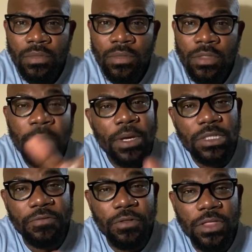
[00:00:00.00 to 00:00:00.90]
the
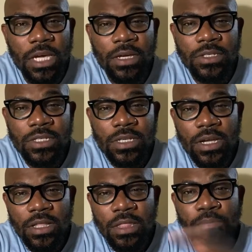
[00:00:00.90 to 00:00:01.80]
beautiful thing is
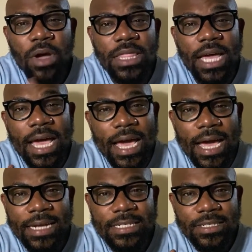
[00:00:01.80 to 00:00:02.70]
the brother
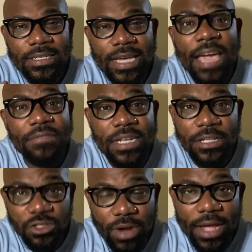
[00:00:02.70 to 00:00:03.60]
had
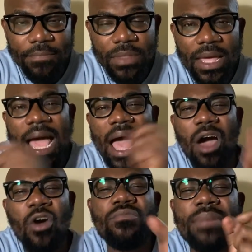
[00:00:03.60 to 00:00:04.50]
evidence, right?
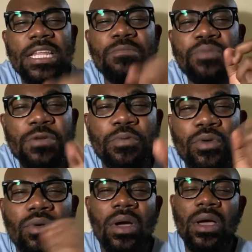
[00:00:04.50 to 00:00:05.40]
How many
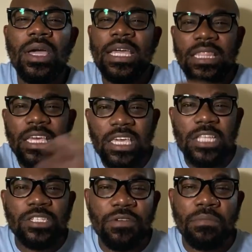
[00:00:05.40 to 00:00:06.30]
people in the
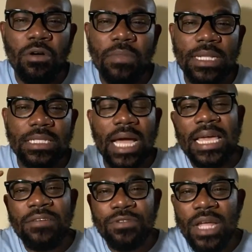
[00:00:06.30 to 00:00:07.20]
heat of a moment are
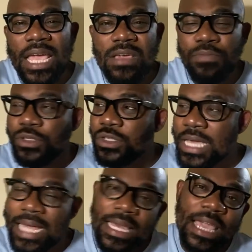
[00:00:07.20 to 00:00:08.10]
even able to
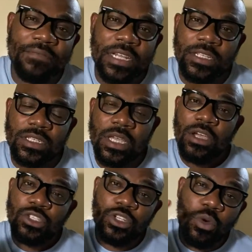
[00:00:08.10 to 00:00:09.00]
gather evidence?
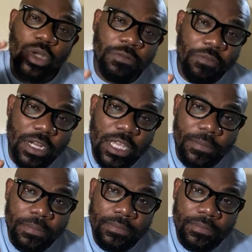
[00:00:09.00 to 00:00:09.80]
Do you know what's funny?